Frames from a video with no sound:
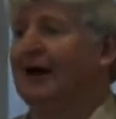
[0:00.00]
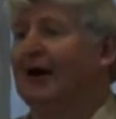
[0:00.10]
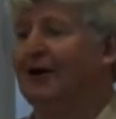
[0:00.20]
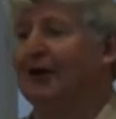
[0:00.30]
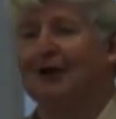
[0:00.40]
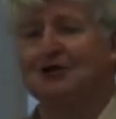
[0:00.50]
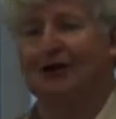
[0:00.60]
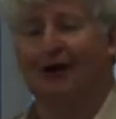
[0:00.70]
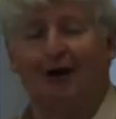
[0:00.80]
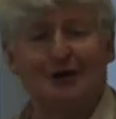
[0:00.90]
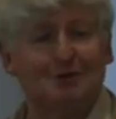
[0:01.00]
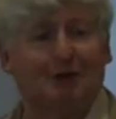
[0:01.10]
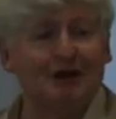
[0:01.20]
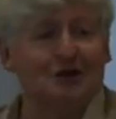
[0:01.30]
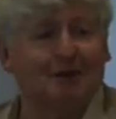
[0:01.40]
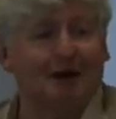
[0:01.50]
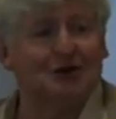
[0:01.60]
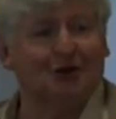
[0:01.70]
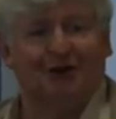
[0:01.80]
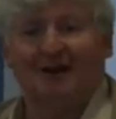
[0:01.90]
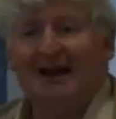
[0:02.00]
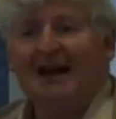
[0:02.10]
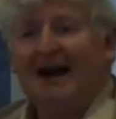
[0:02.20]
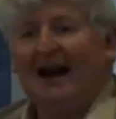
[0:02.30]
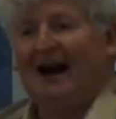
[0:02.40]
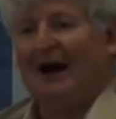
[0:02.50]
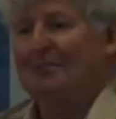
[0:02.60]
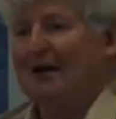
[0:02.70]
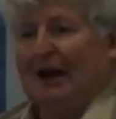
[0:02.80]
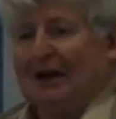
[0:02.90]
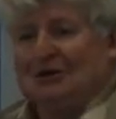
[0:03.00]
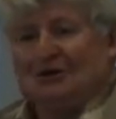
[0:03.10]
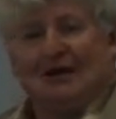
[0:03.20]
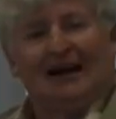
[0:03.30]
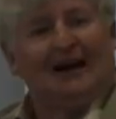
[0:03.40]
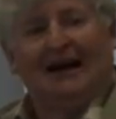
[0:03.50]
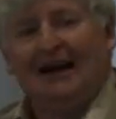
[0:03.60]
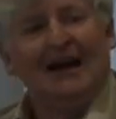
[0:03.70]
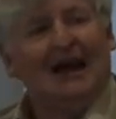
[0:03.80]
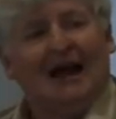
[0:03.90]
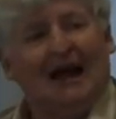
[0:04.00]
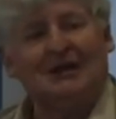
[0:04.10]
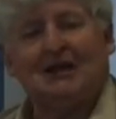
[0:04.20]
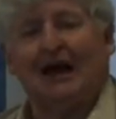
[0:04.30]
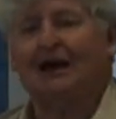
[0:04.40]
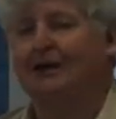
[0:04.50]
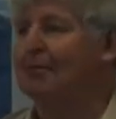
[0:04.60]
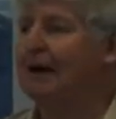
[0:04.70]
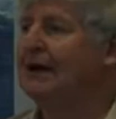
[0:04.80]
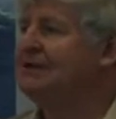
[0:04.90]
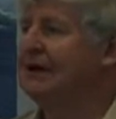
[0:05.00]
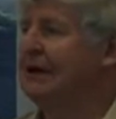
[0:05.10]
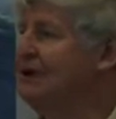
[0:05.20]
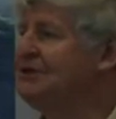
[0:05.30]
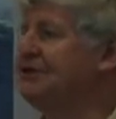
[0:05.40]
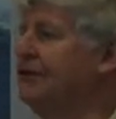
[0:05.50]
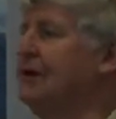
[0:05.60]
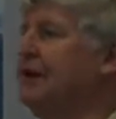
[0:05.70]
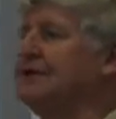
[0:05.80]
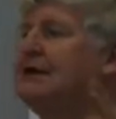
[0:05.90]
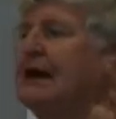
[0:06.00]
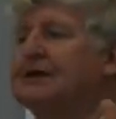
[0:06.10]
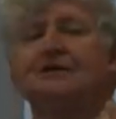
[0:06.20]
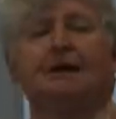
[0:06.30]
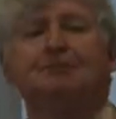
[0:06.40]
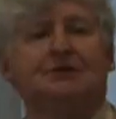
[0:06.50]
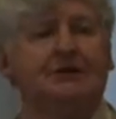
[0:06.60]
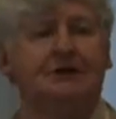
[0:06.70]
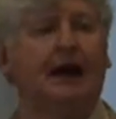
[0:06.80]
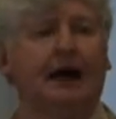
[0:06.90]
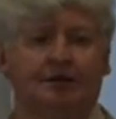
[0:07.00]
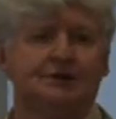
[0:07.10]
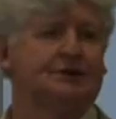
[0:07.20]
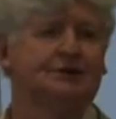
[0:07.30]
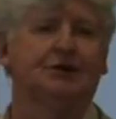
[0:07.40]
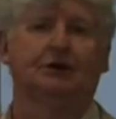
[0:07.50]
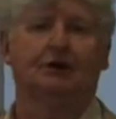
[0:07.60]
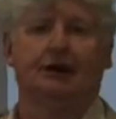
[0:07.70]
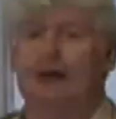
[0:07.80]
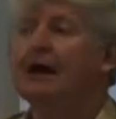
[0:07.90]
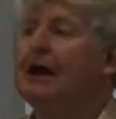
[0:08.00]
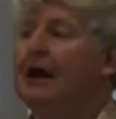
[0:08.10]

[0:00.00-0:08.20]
and I think Geelong's pretty special. It has had an amazing history, it's had its ups and downs, and certainly,